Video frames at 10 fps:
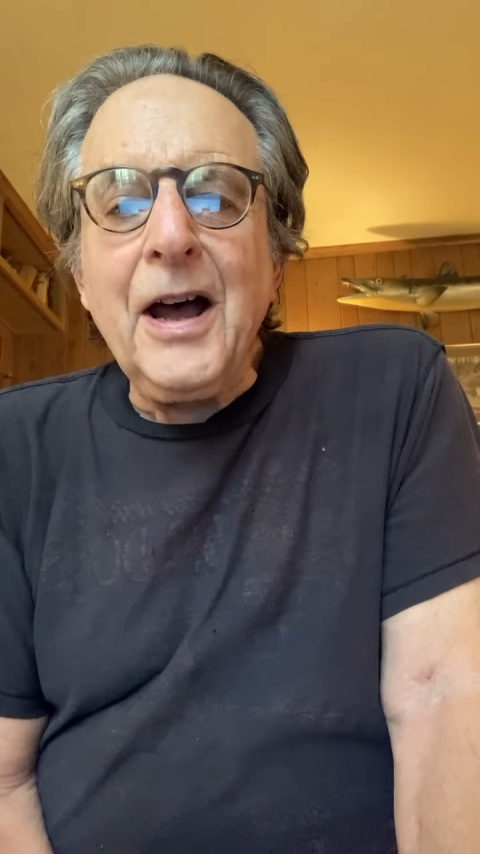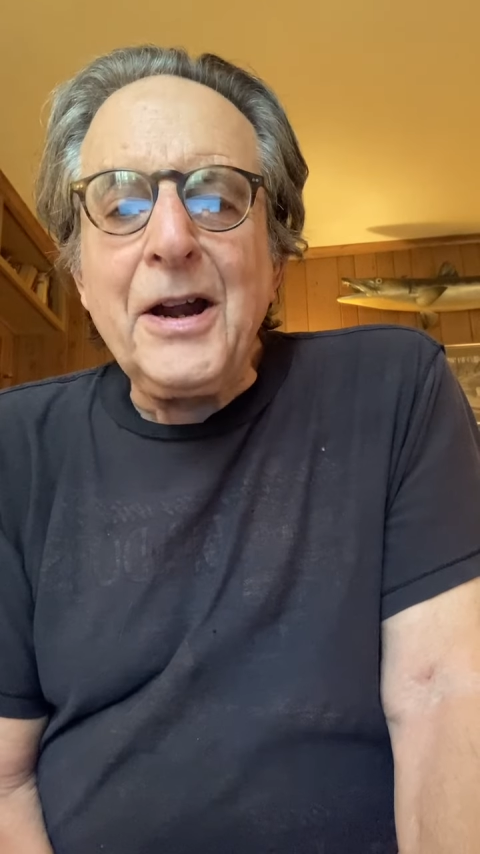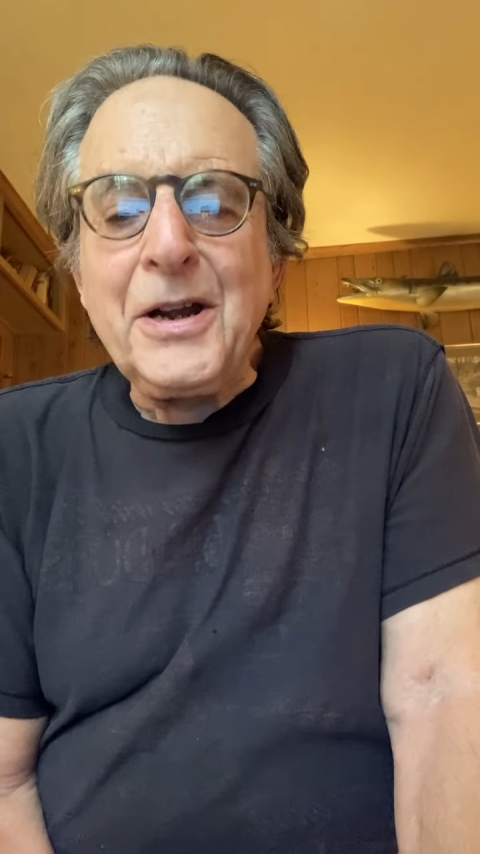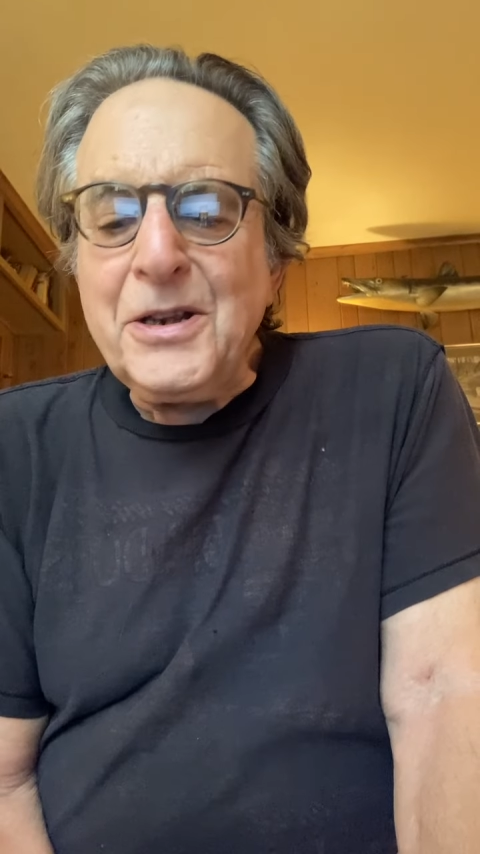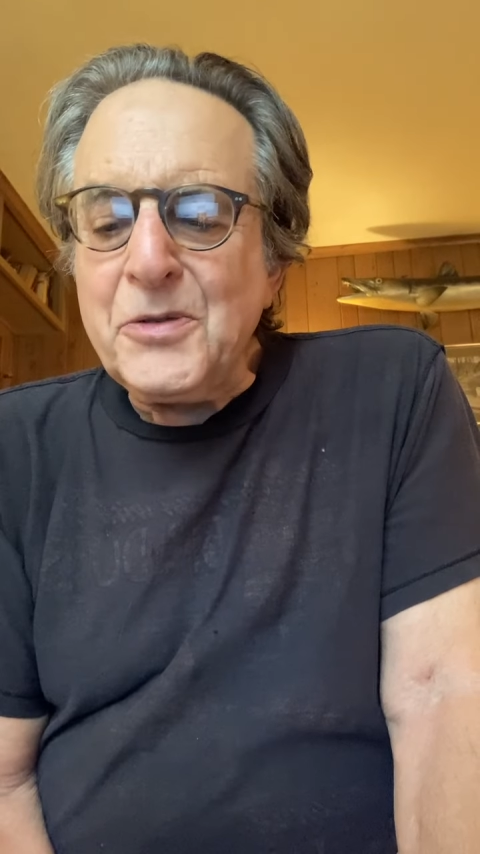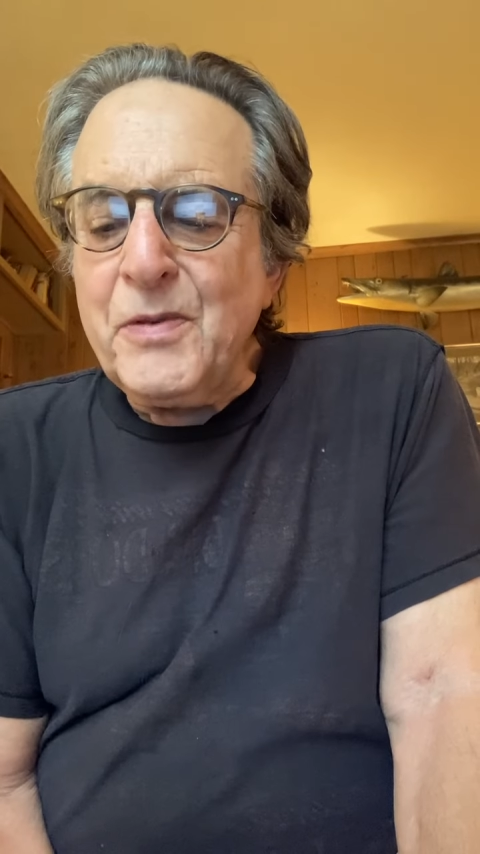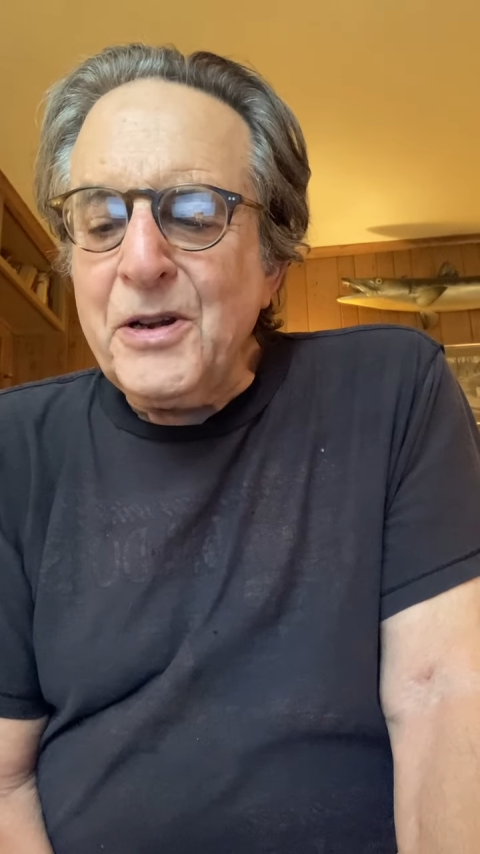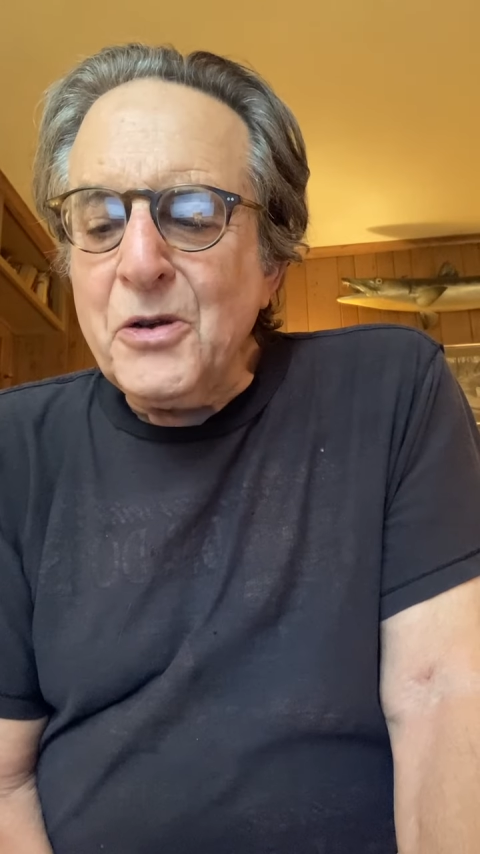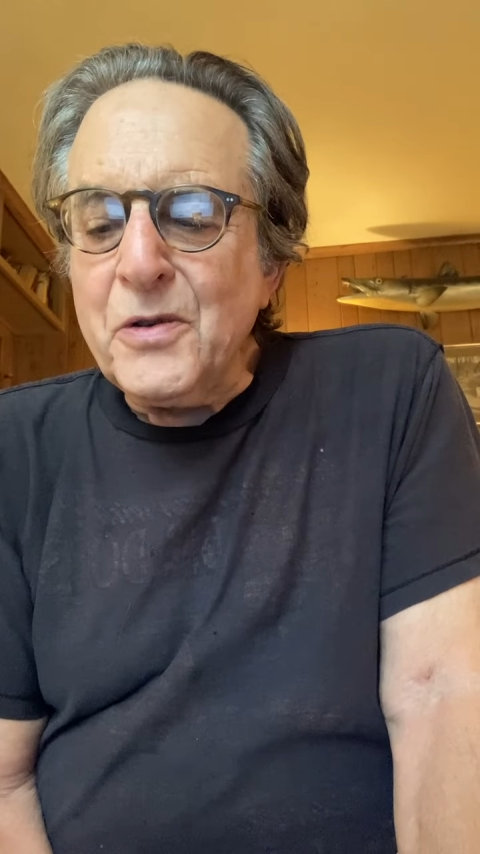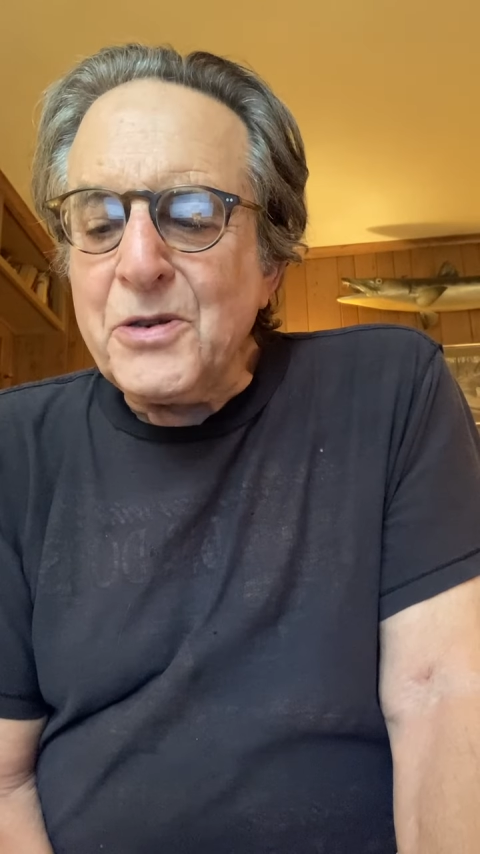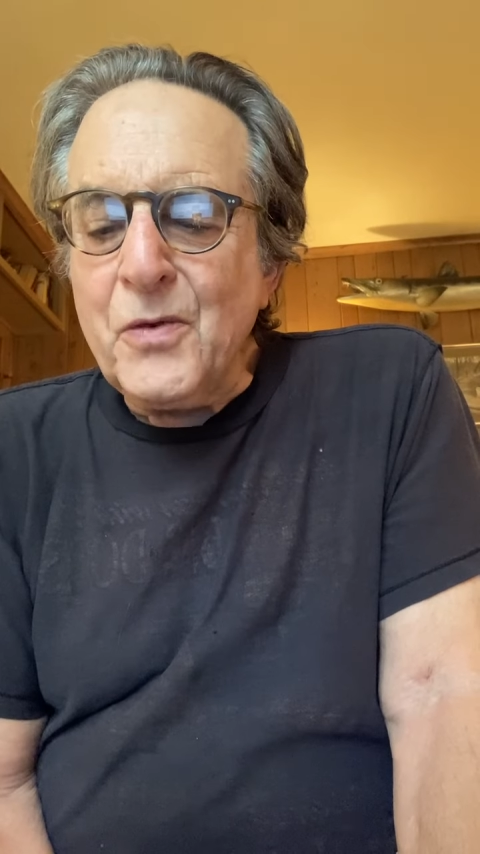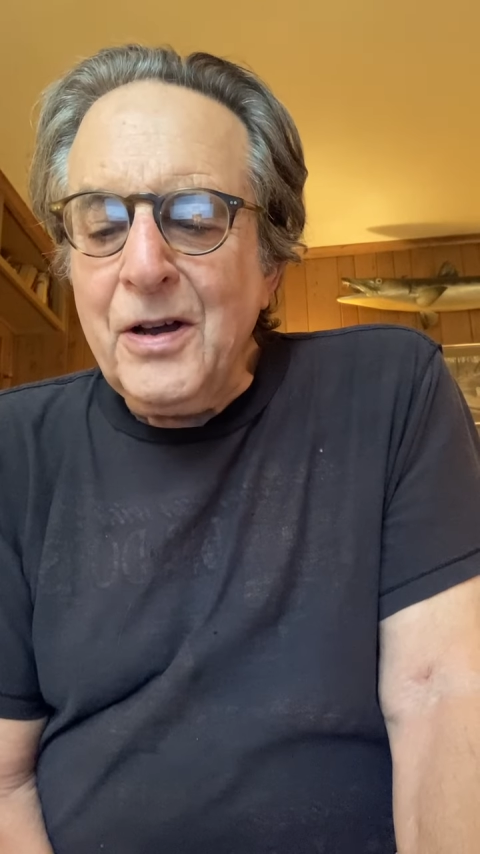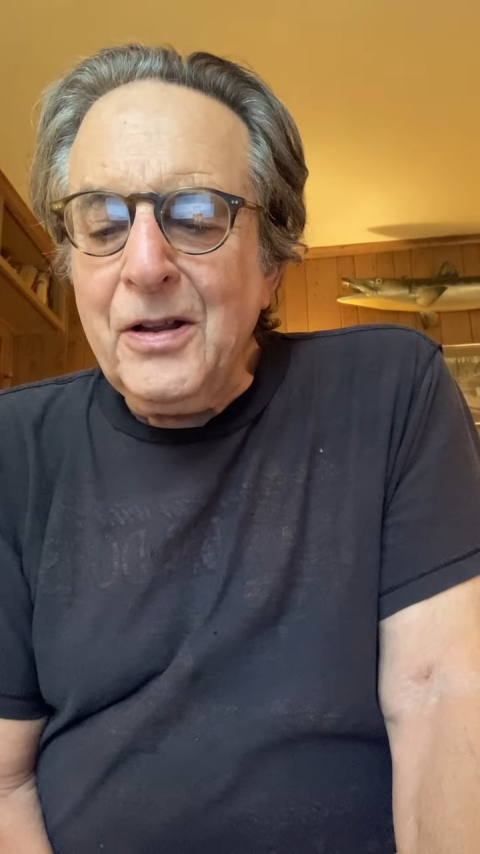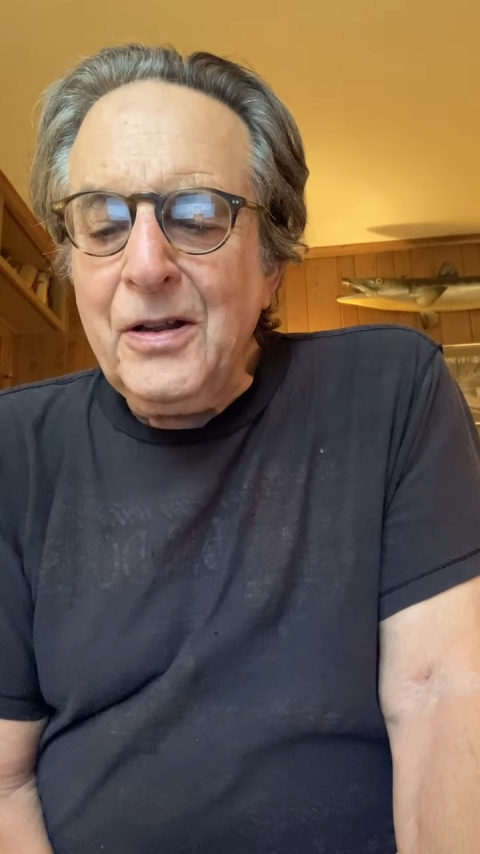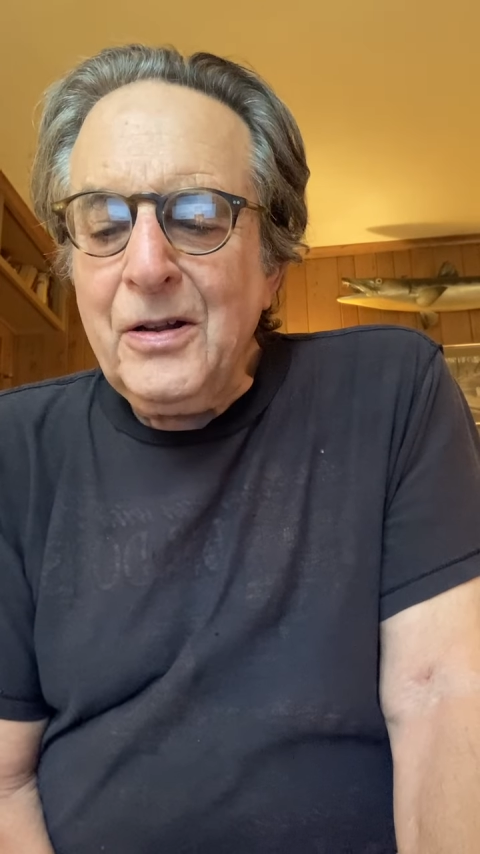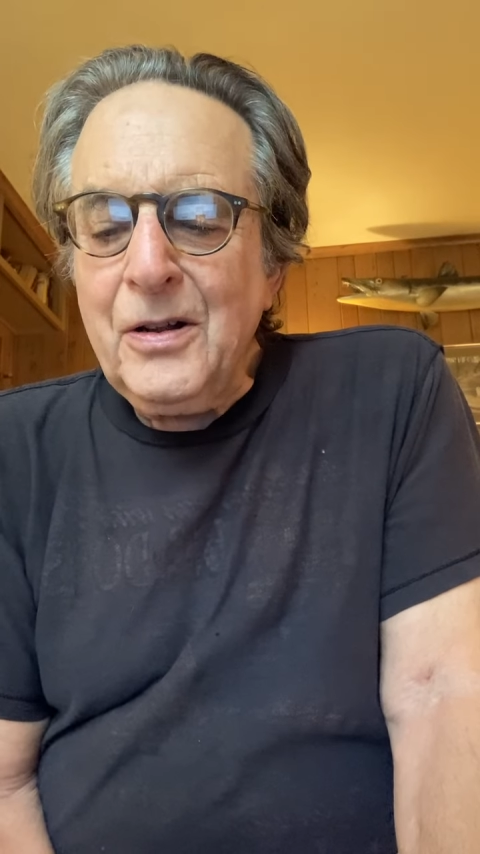oddities be new as well?